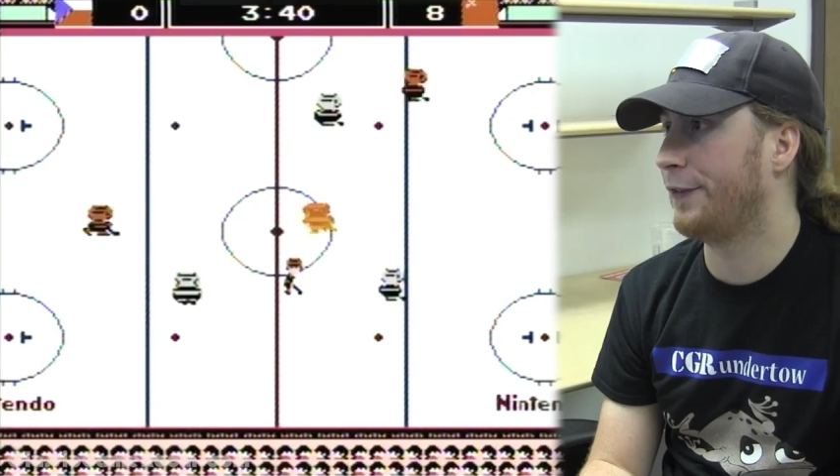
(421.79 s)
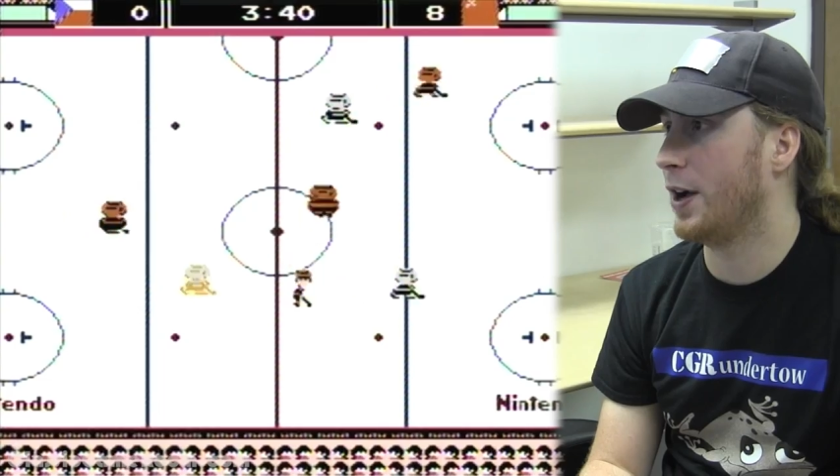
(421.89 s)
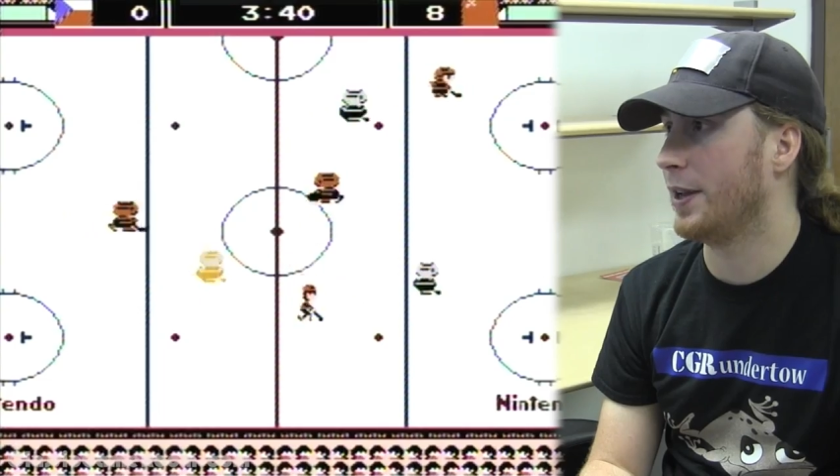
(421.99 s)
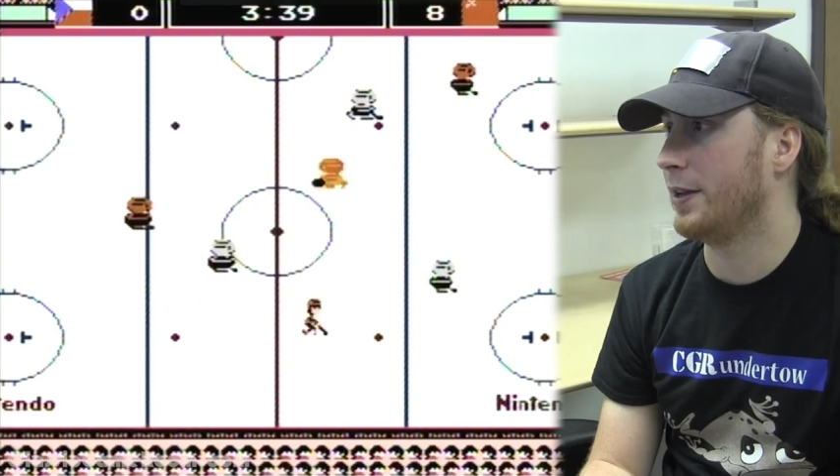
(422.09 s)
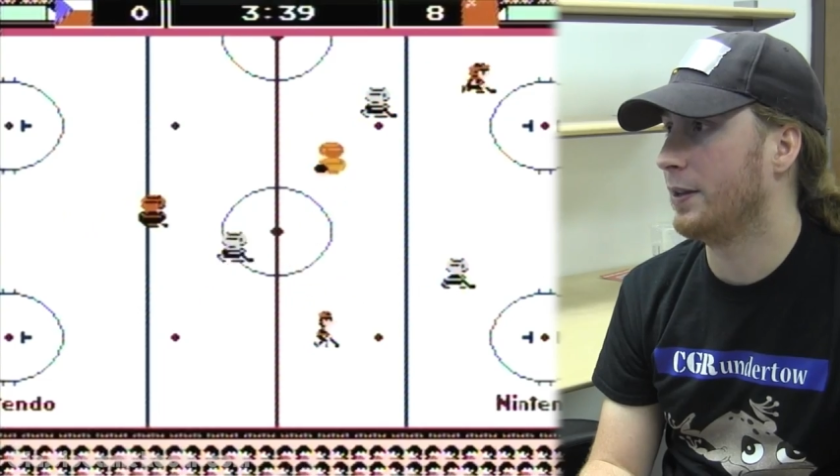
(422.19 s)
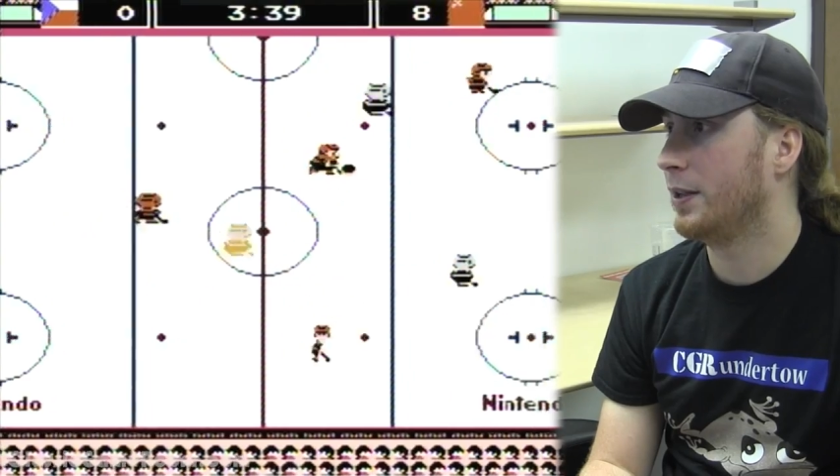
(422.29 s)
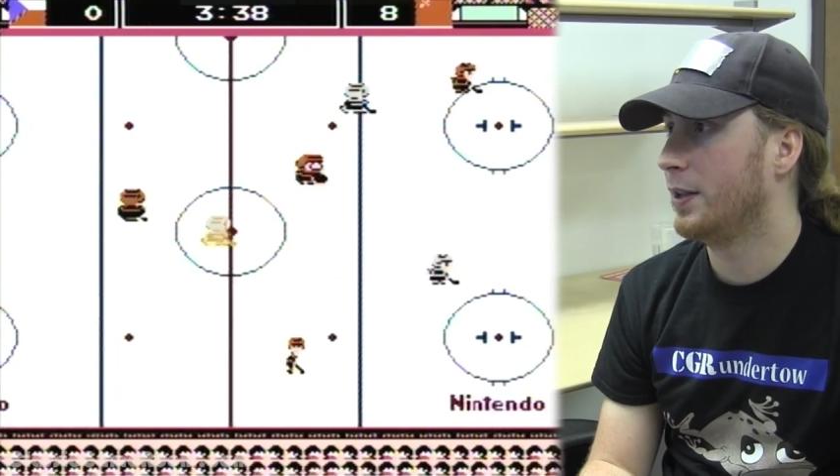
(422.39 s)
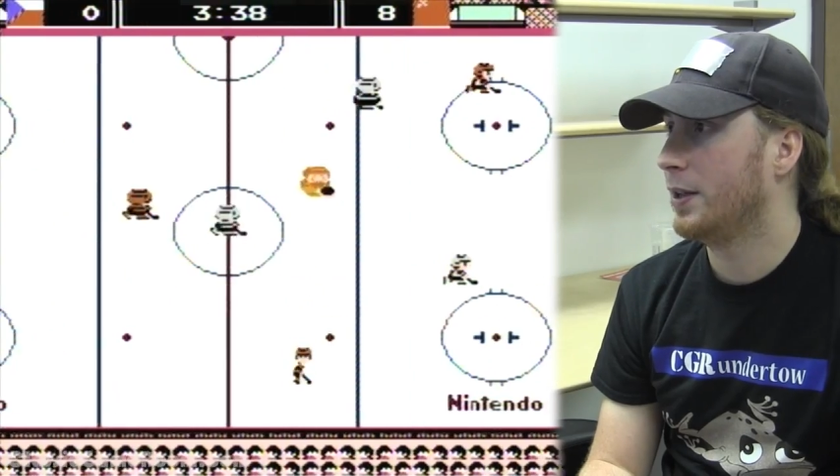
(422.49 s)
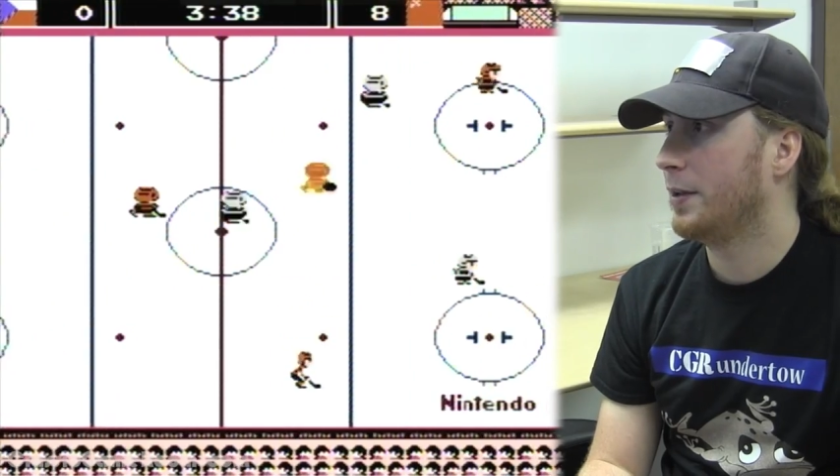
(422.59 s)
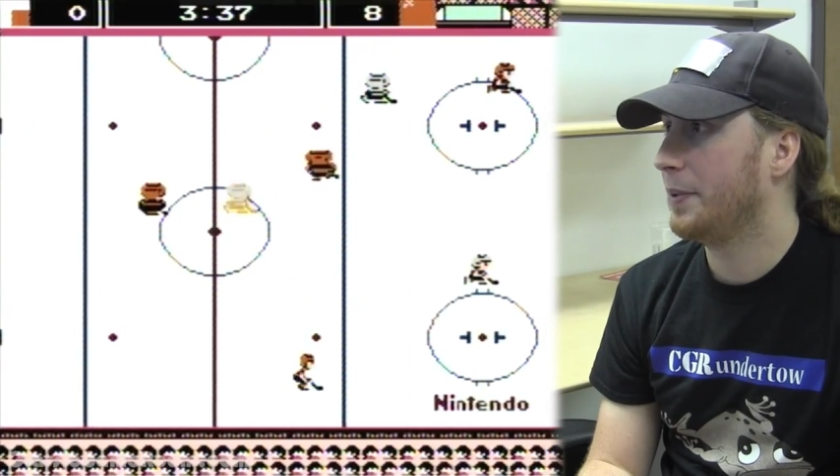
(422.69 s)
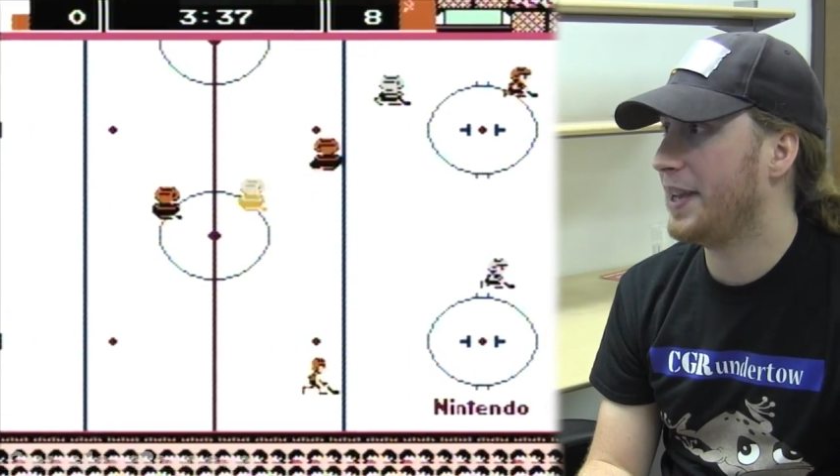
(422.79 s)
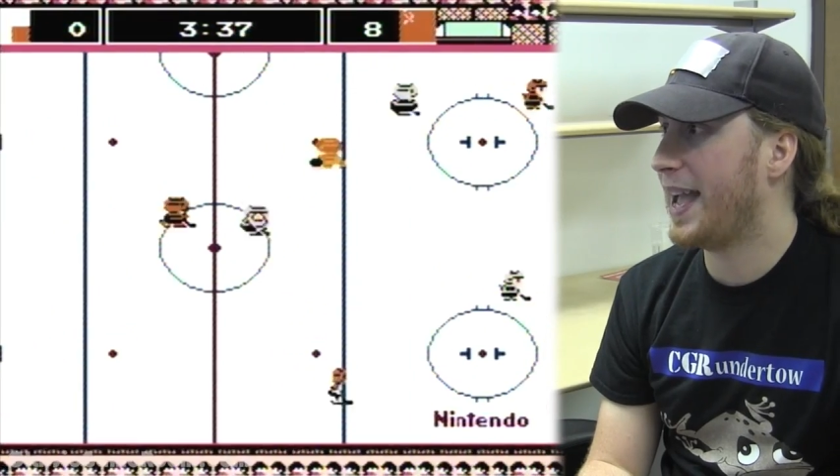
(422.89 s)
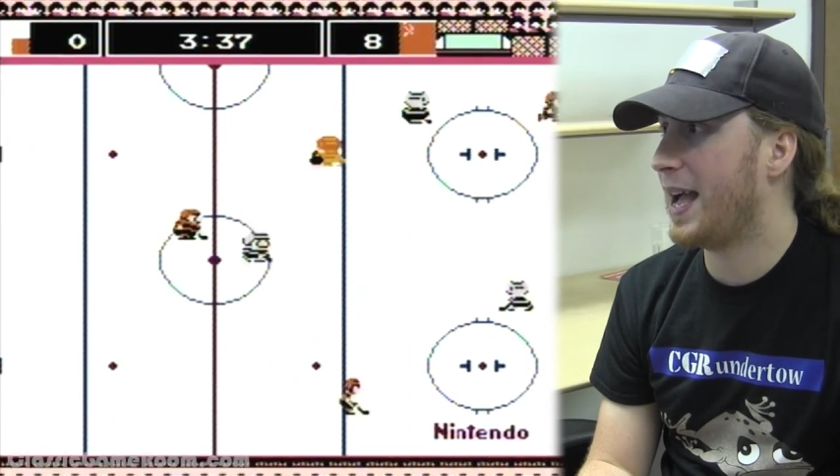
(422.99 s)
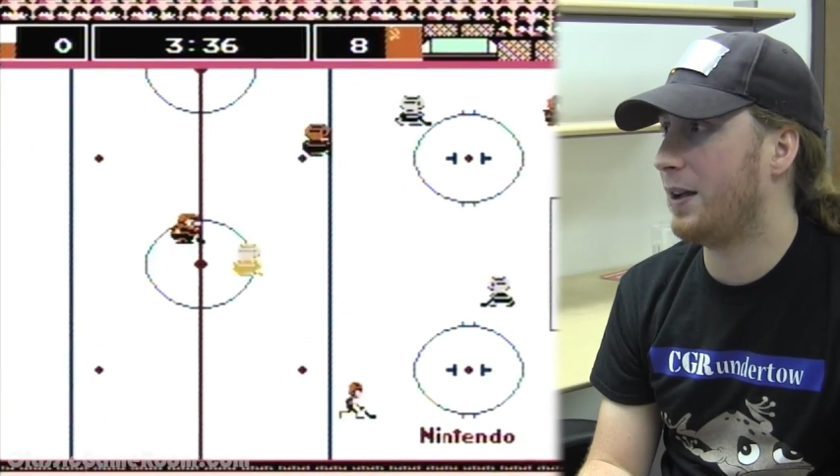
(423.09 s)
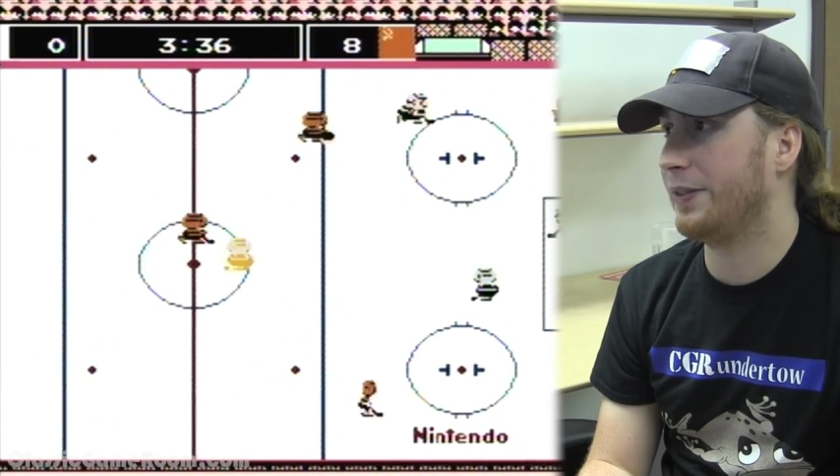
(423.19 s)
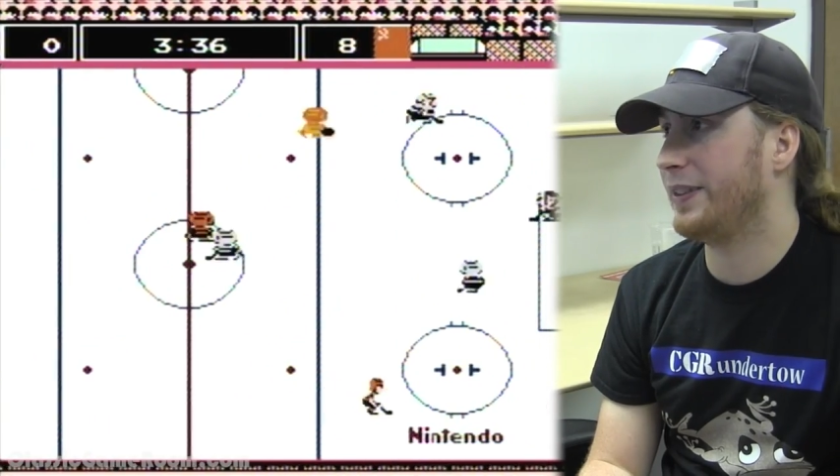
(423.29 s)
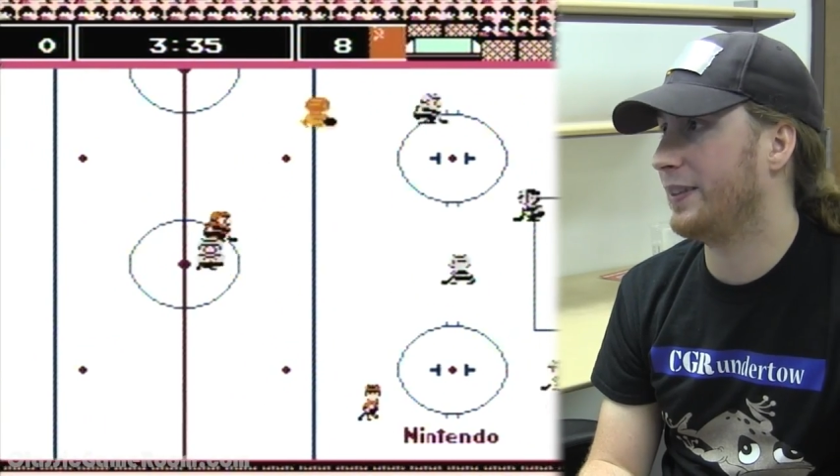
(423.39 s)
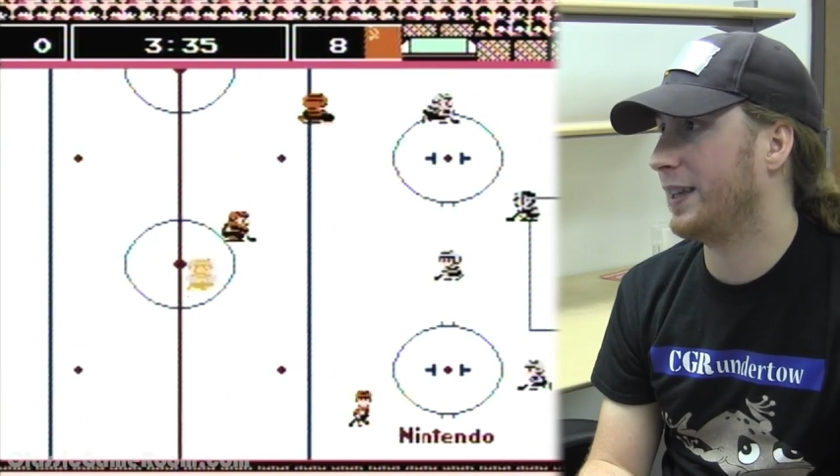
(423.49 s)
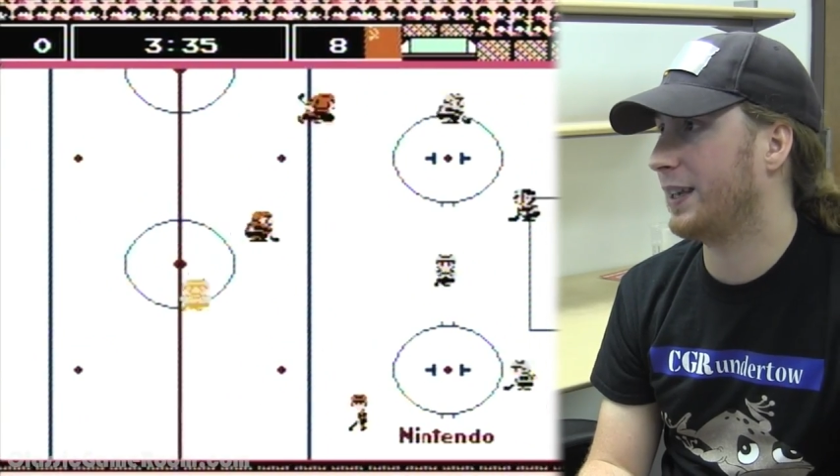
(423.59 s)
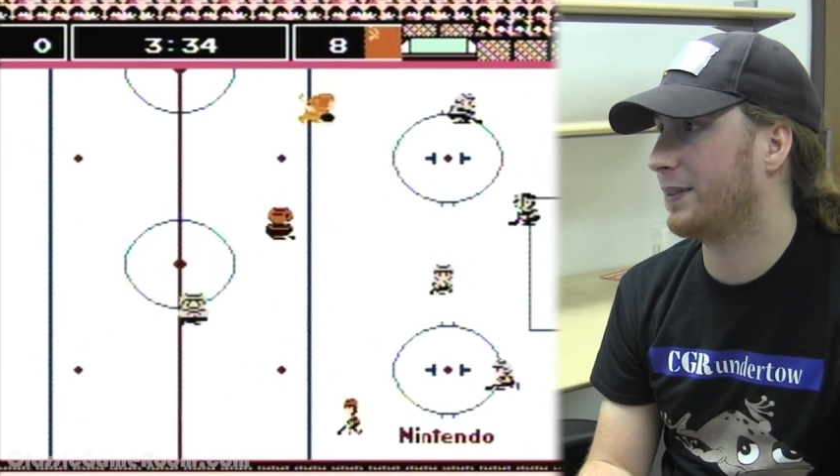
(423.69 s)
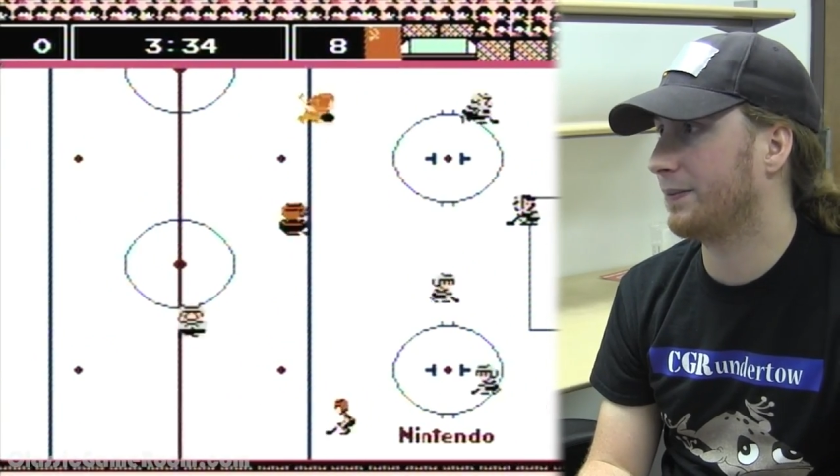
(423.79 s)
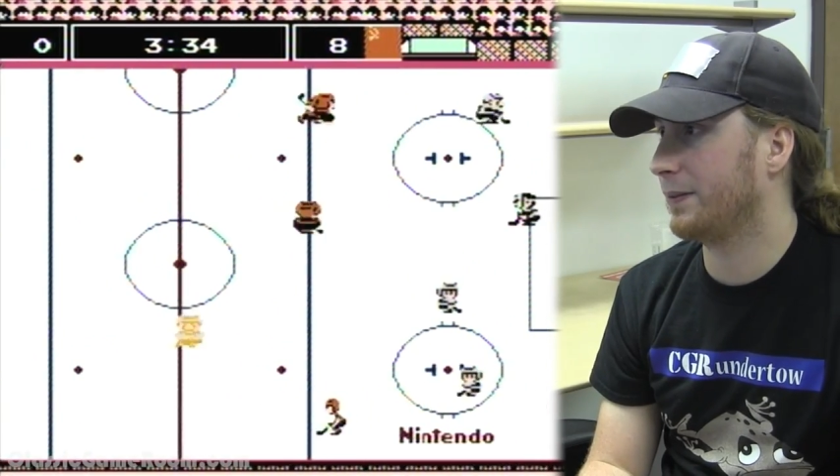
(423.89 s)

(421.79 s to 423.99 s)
fun. But now, like,